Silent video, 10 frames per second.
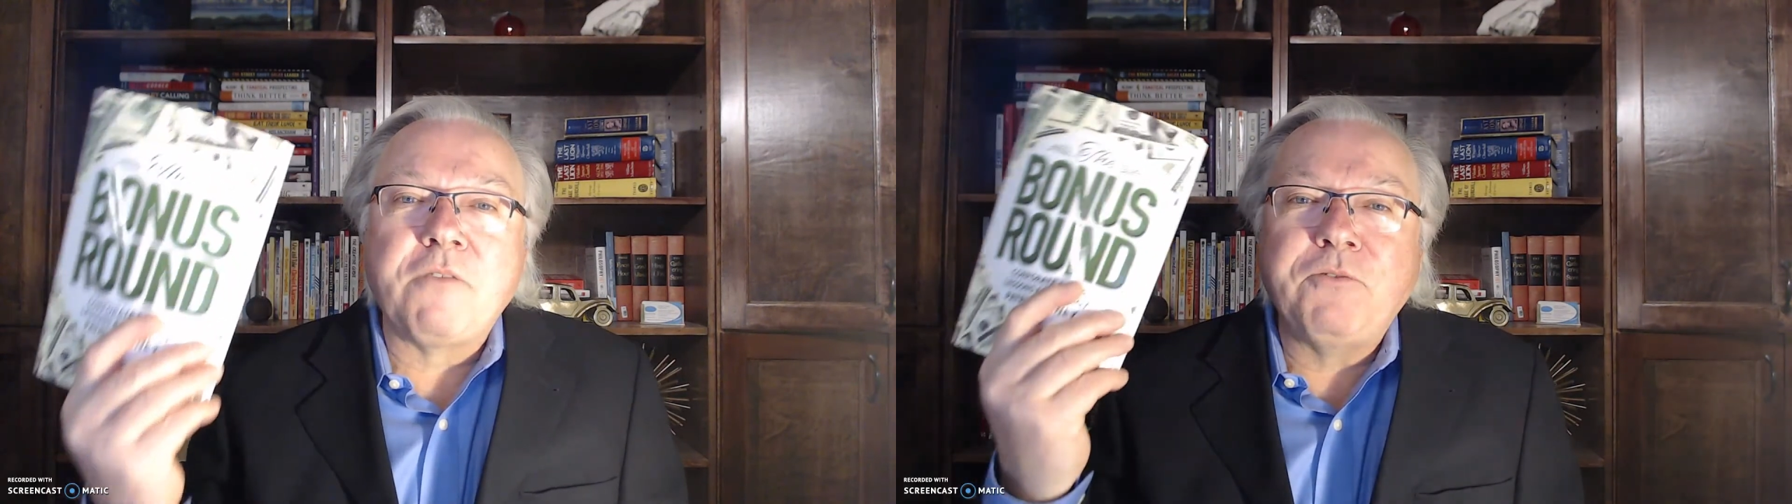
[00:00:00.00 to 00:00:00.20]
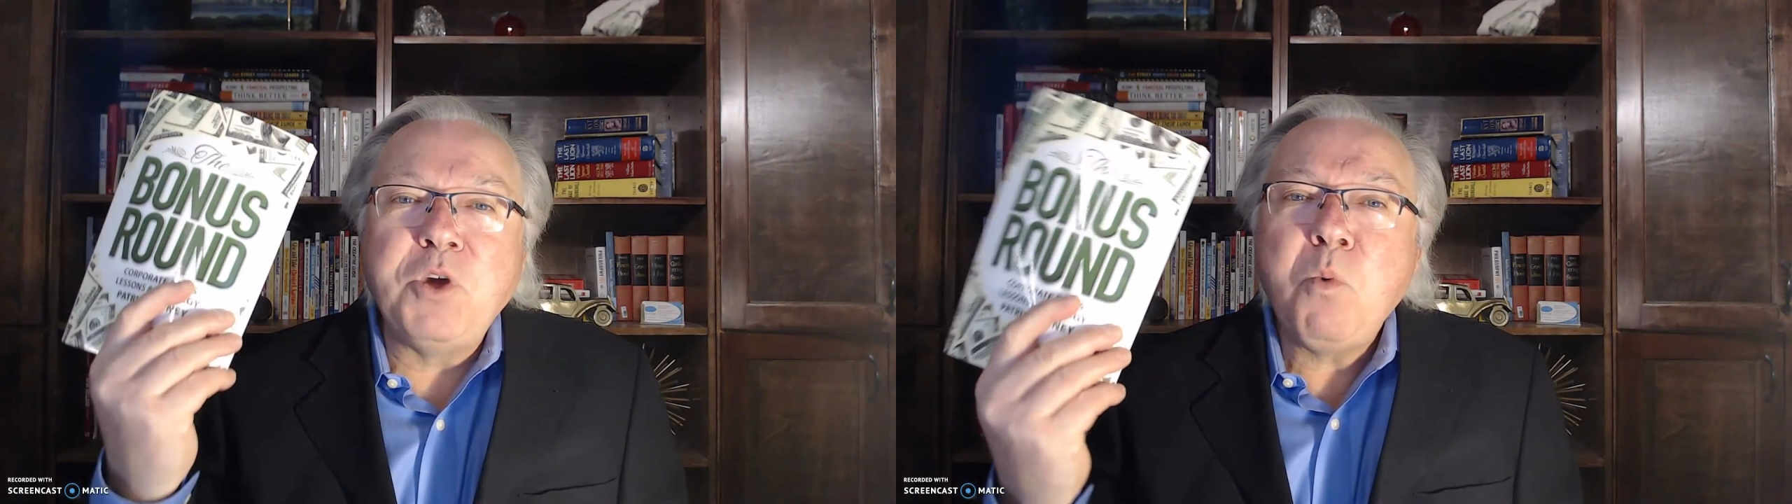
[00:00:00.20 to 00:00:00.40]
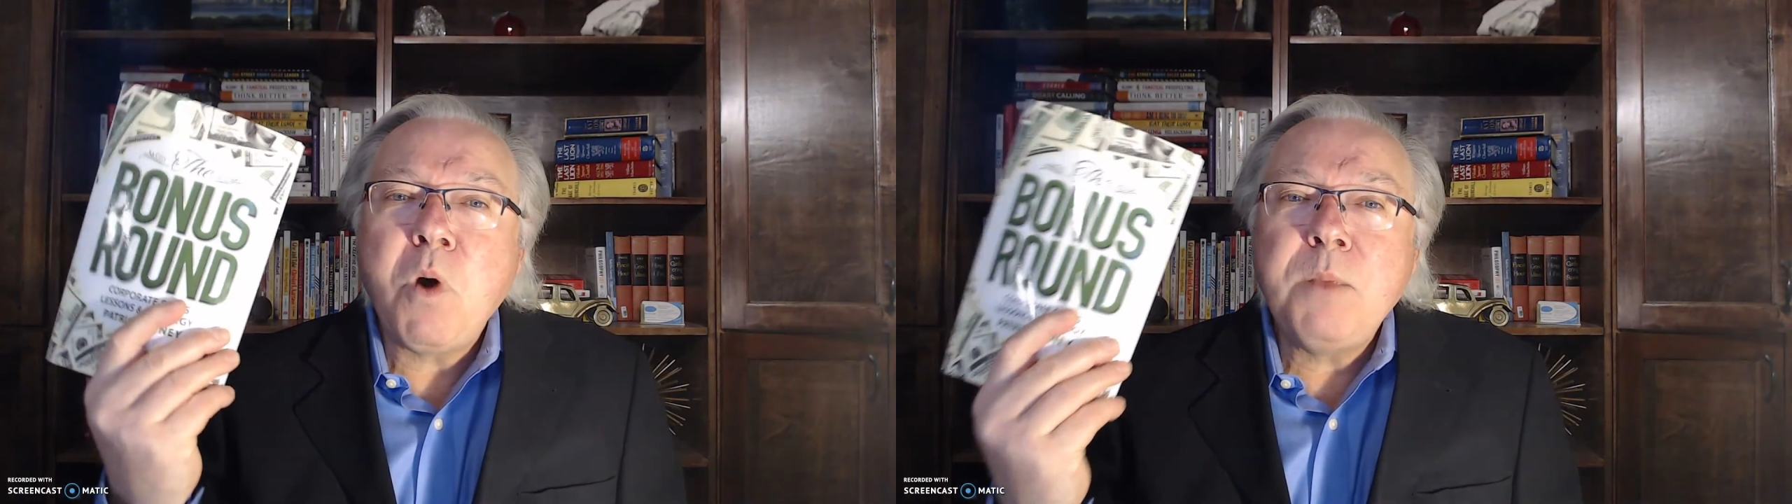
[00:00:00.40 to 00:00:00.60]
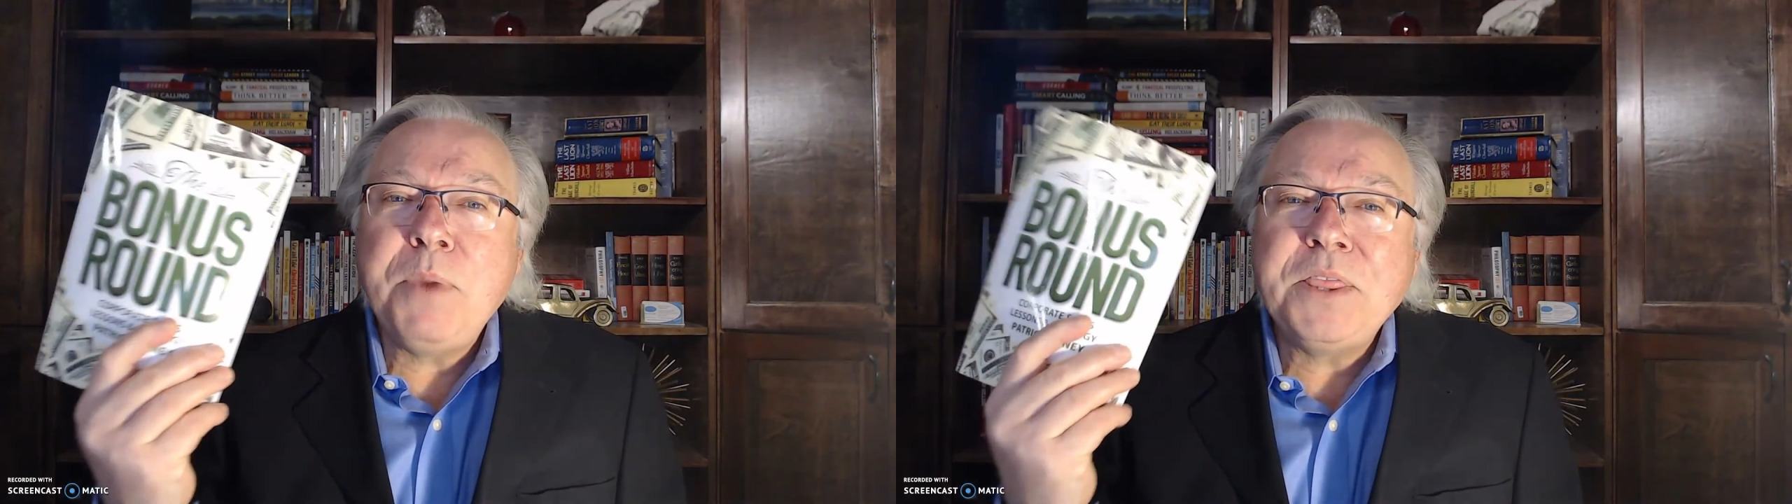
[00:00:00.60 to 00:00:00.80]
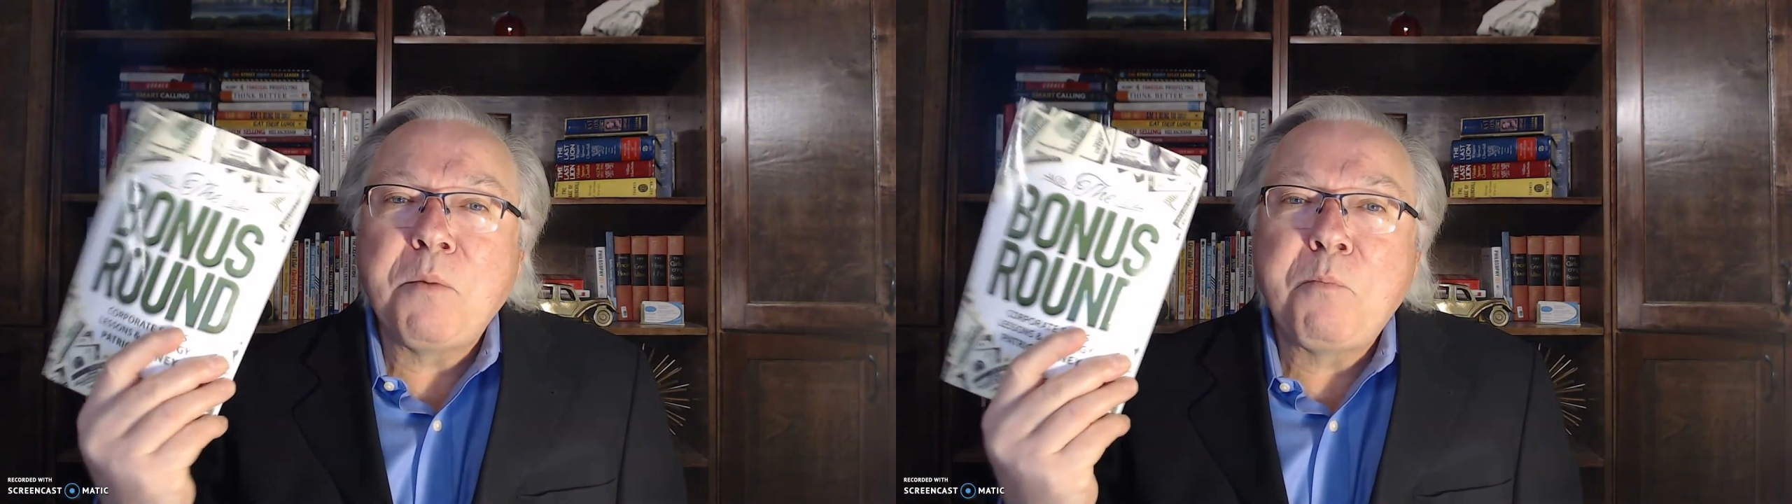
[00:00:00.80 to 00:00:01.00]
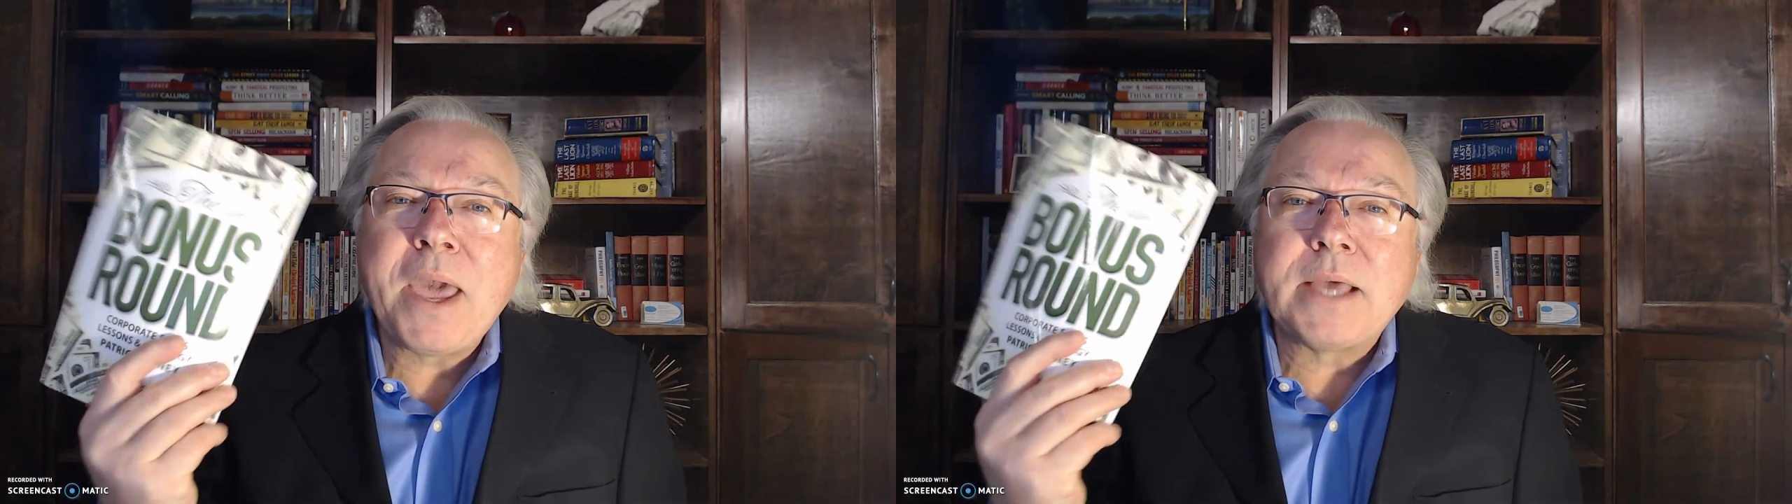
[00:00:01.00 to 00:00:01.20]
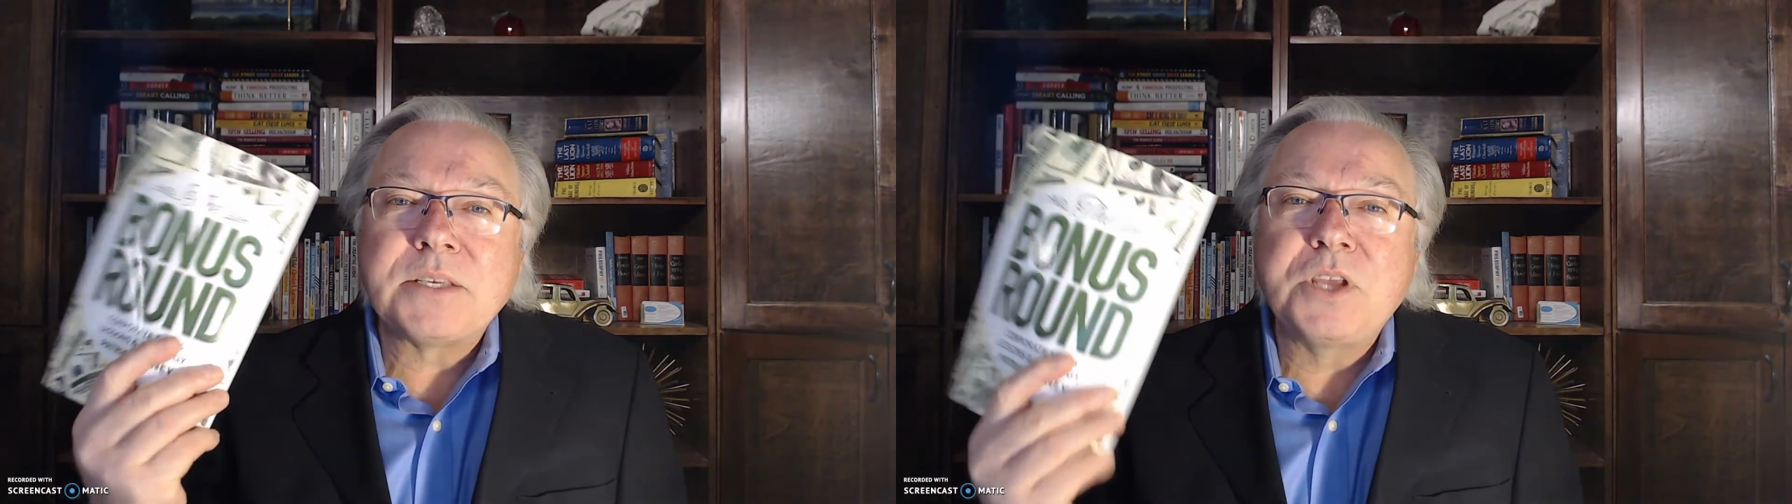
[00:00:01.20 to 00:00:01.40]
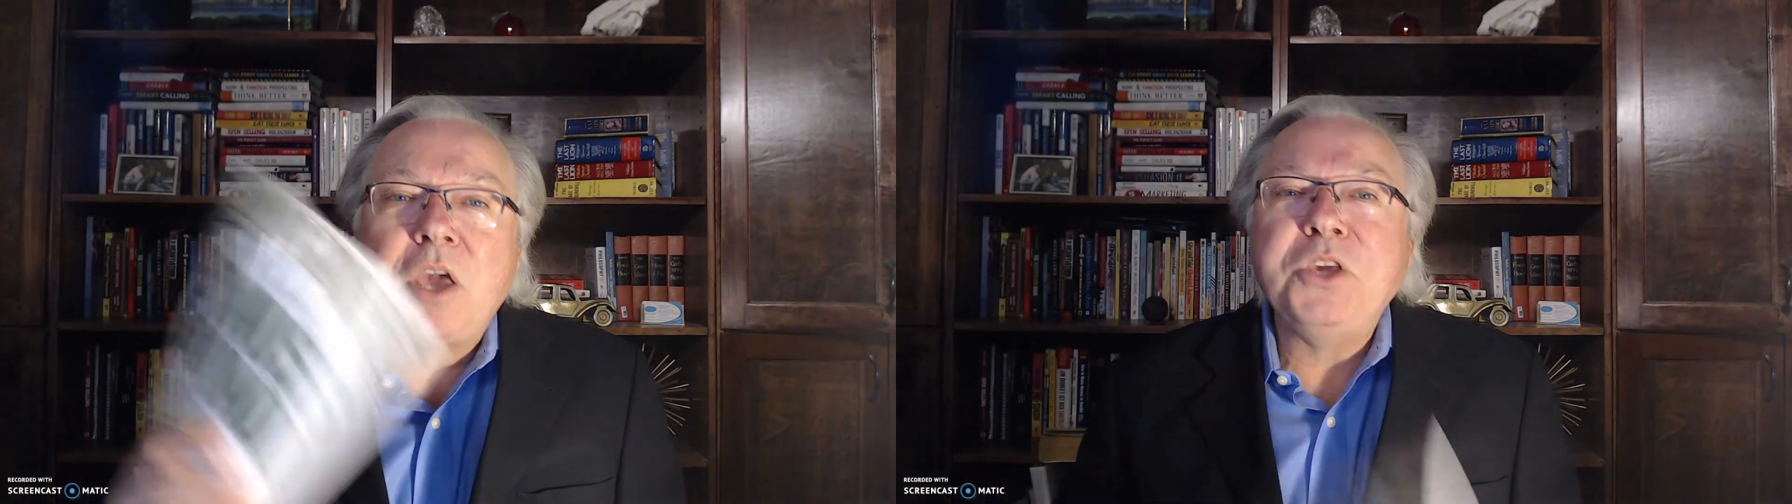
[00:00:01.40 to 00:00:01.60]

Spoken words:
If you want to be the best,